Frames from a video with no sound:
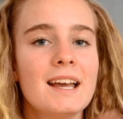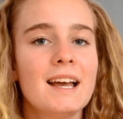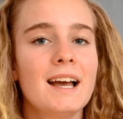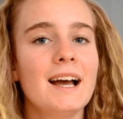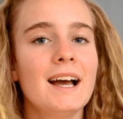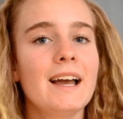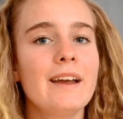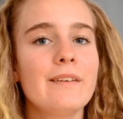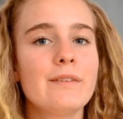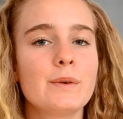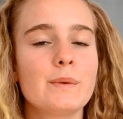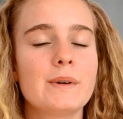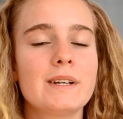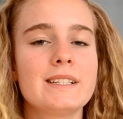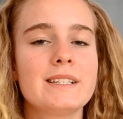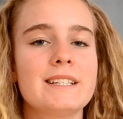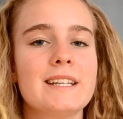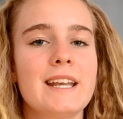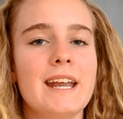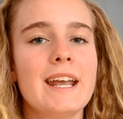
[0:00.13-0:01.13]
Hi everyone,
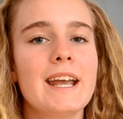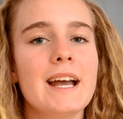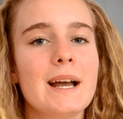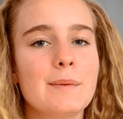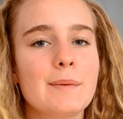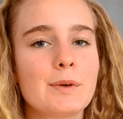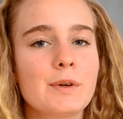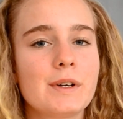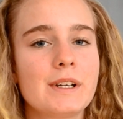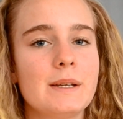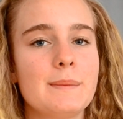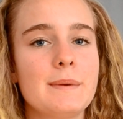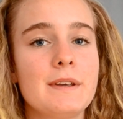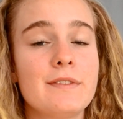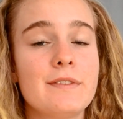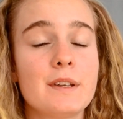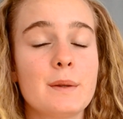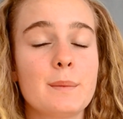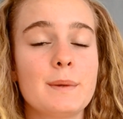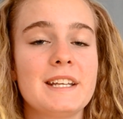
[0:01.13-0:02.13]
today I'm going to be
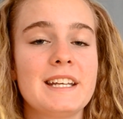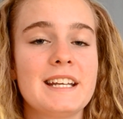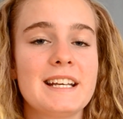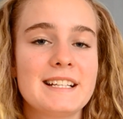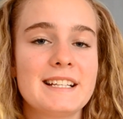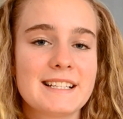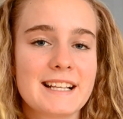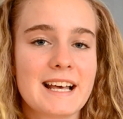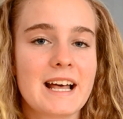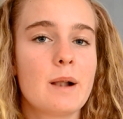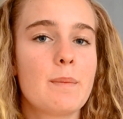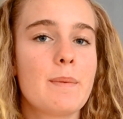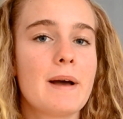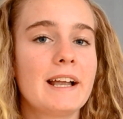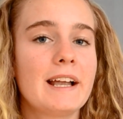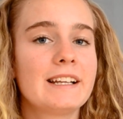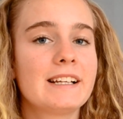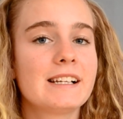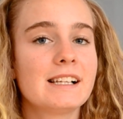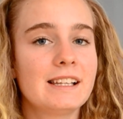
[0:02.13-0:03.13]
filming a saddle
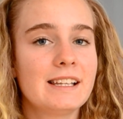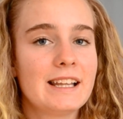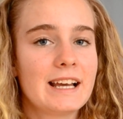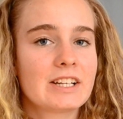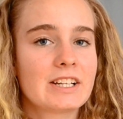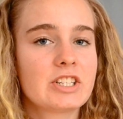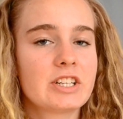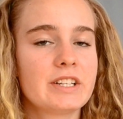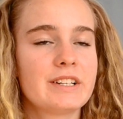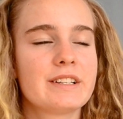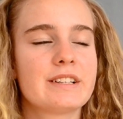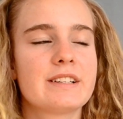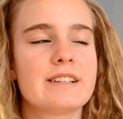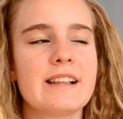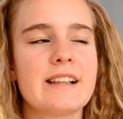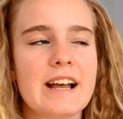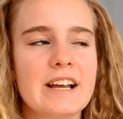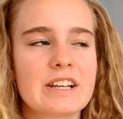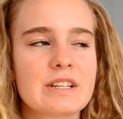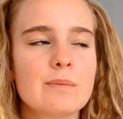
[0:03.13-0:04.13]
pad collection
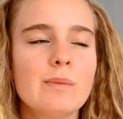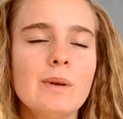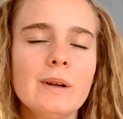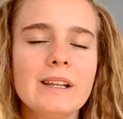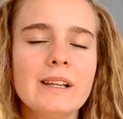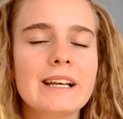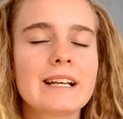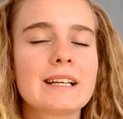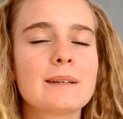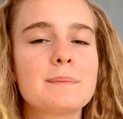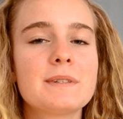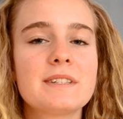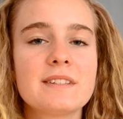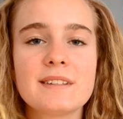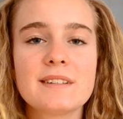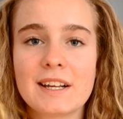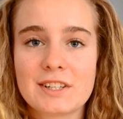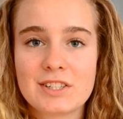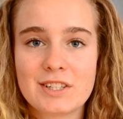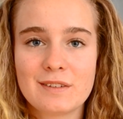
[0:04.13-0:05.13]
slash more like
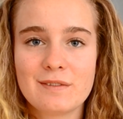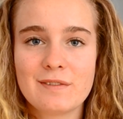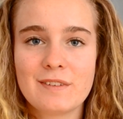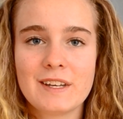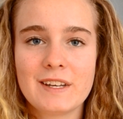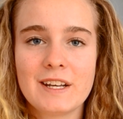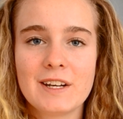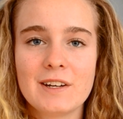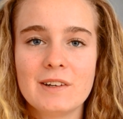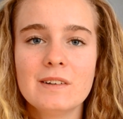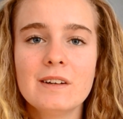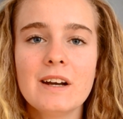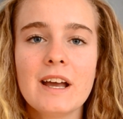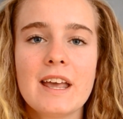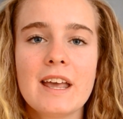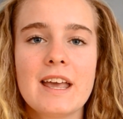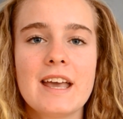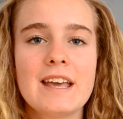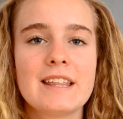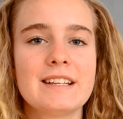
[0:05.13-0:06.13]
obsession video.
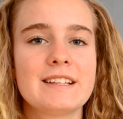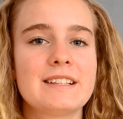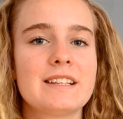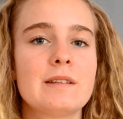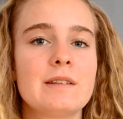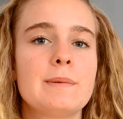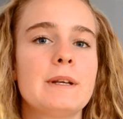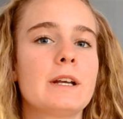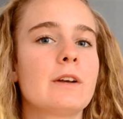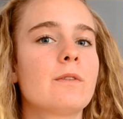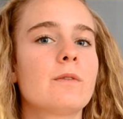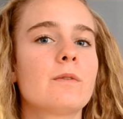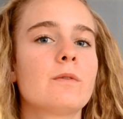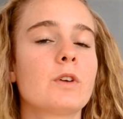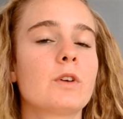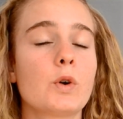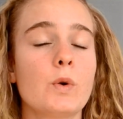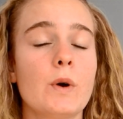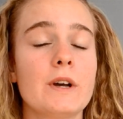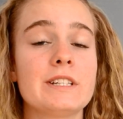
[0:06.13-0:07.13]
This has been
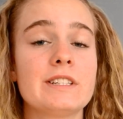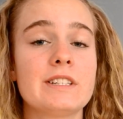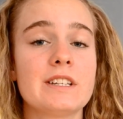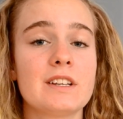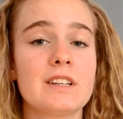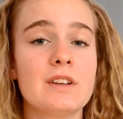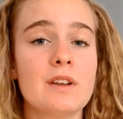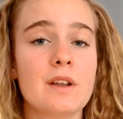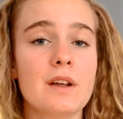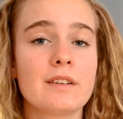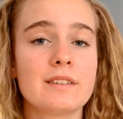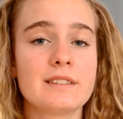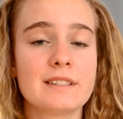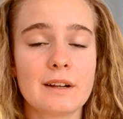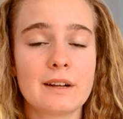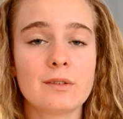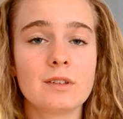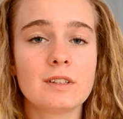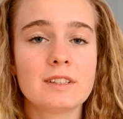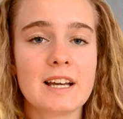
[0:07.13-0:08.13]
requested
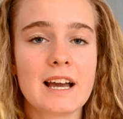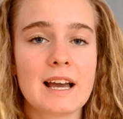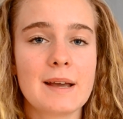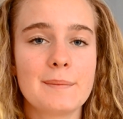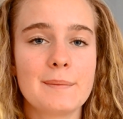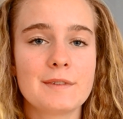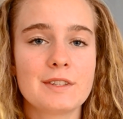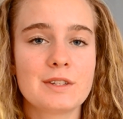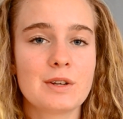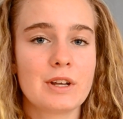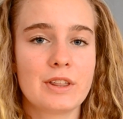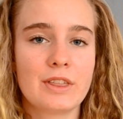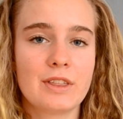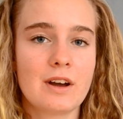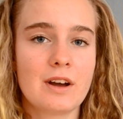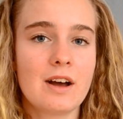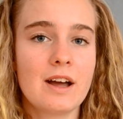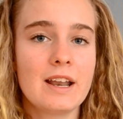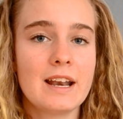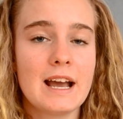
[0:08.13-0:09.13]
several times, so I
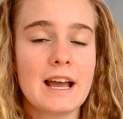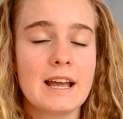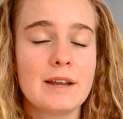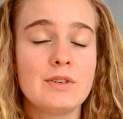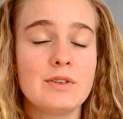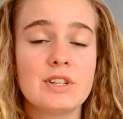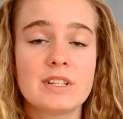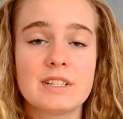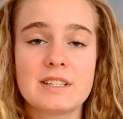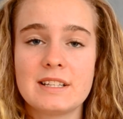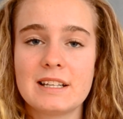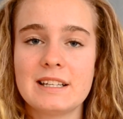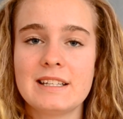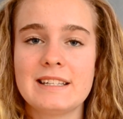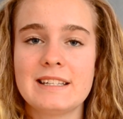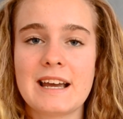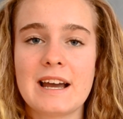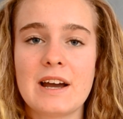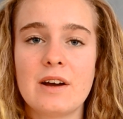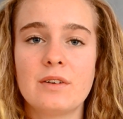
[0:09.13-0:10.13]
thought I'd just sit
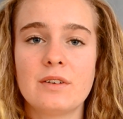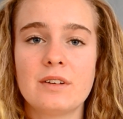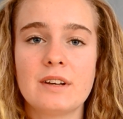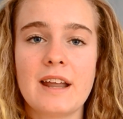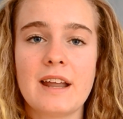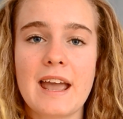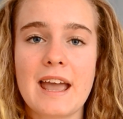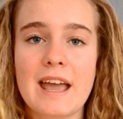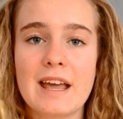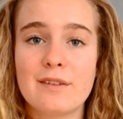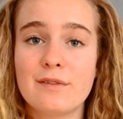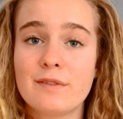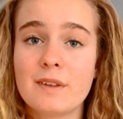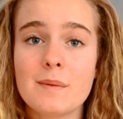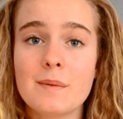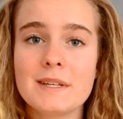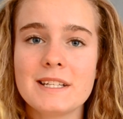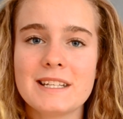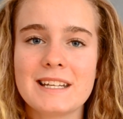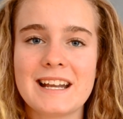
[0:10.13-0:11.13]
down and
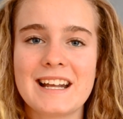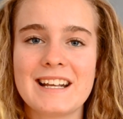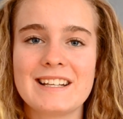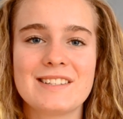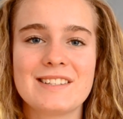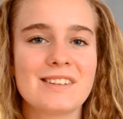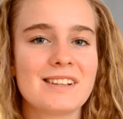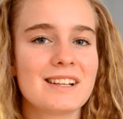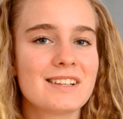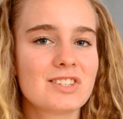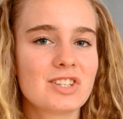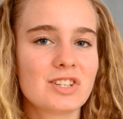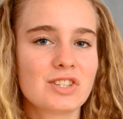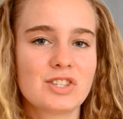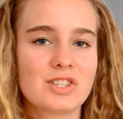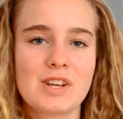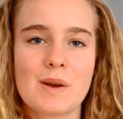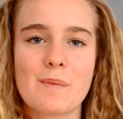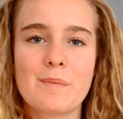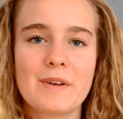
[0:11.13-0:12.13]
film it today, so let's just
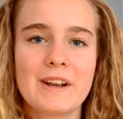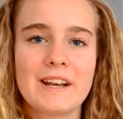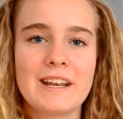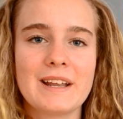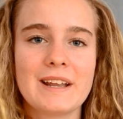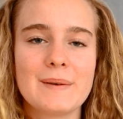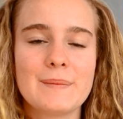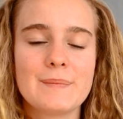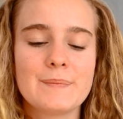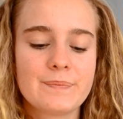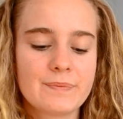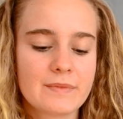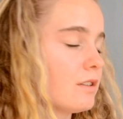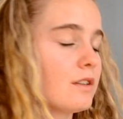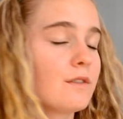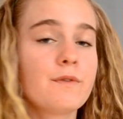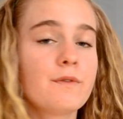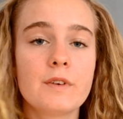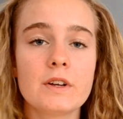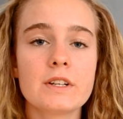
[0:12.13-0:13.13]
jump right in. The
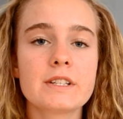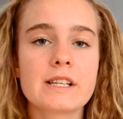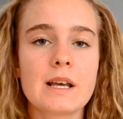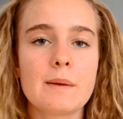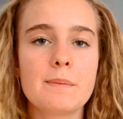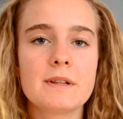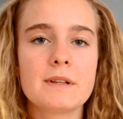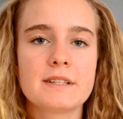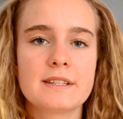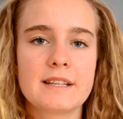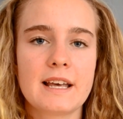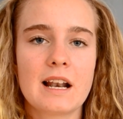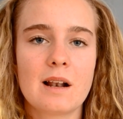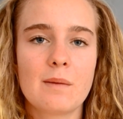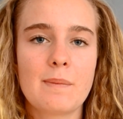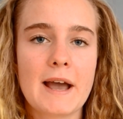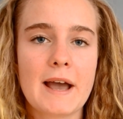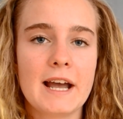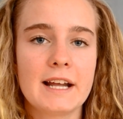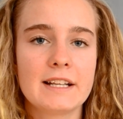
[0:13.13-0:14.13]
first couple of saddle
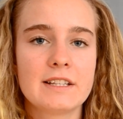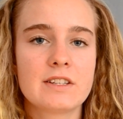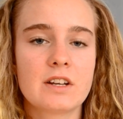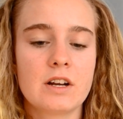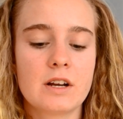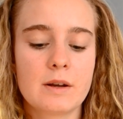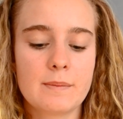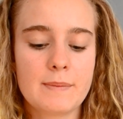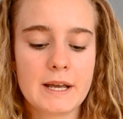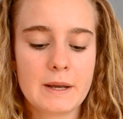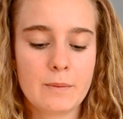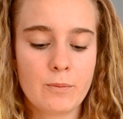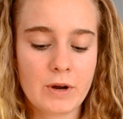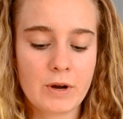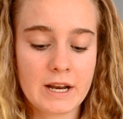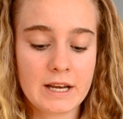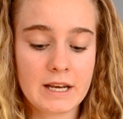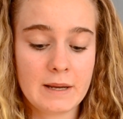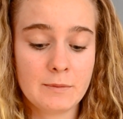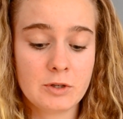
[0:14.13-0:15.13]
pads are by a
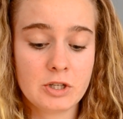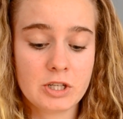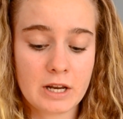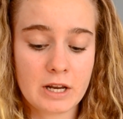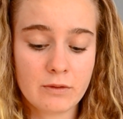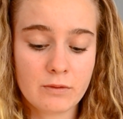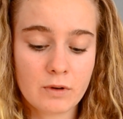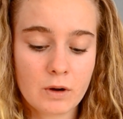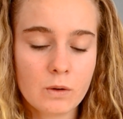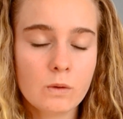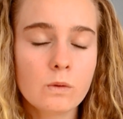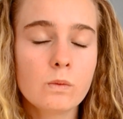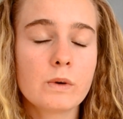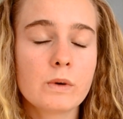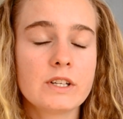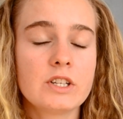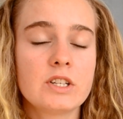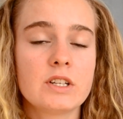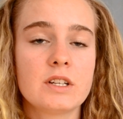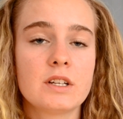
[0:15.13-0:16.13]
brand named Shedrow,
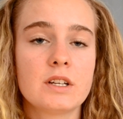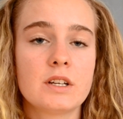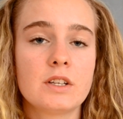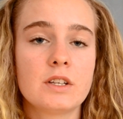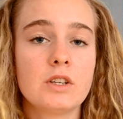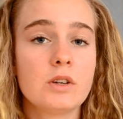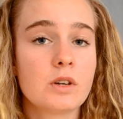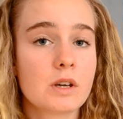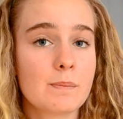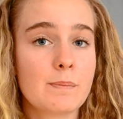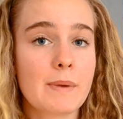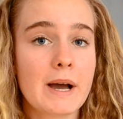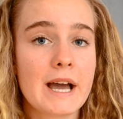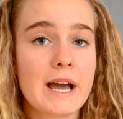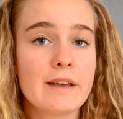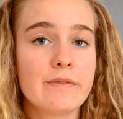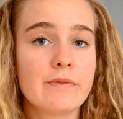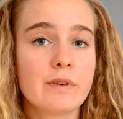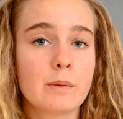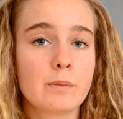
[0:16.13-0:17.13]
which you can
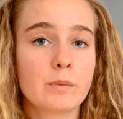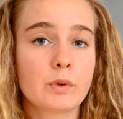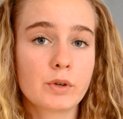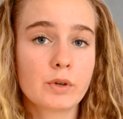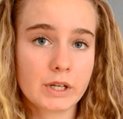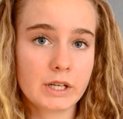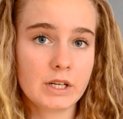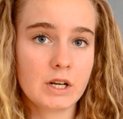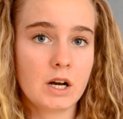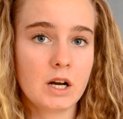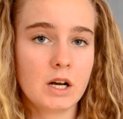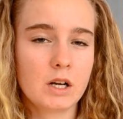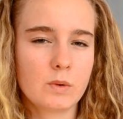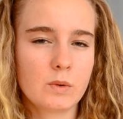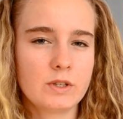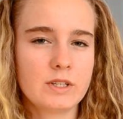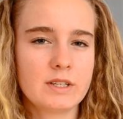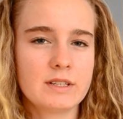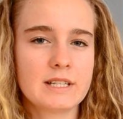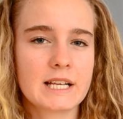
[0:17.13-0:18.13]
buy from Greenhawk,
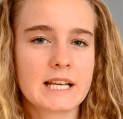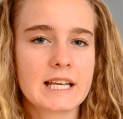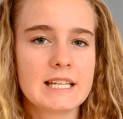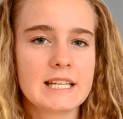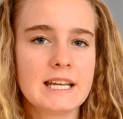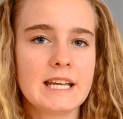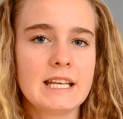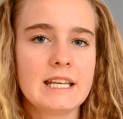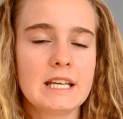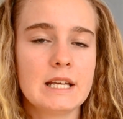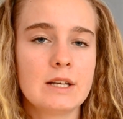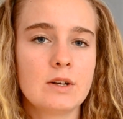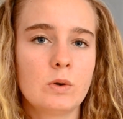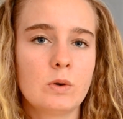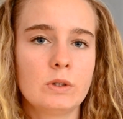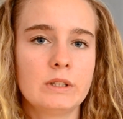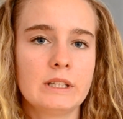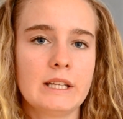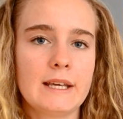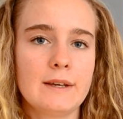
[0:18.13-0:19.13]
which is a Canadian
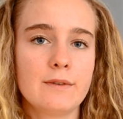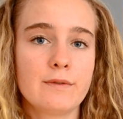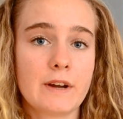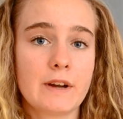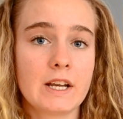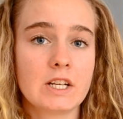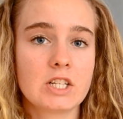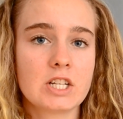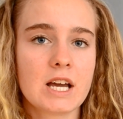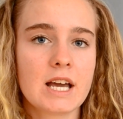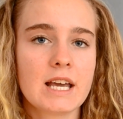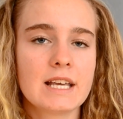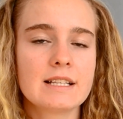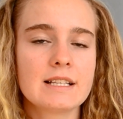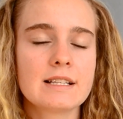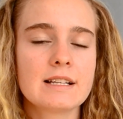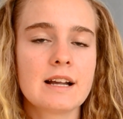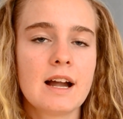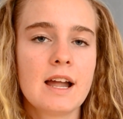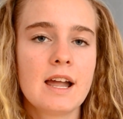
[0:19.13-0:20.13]
only franchise.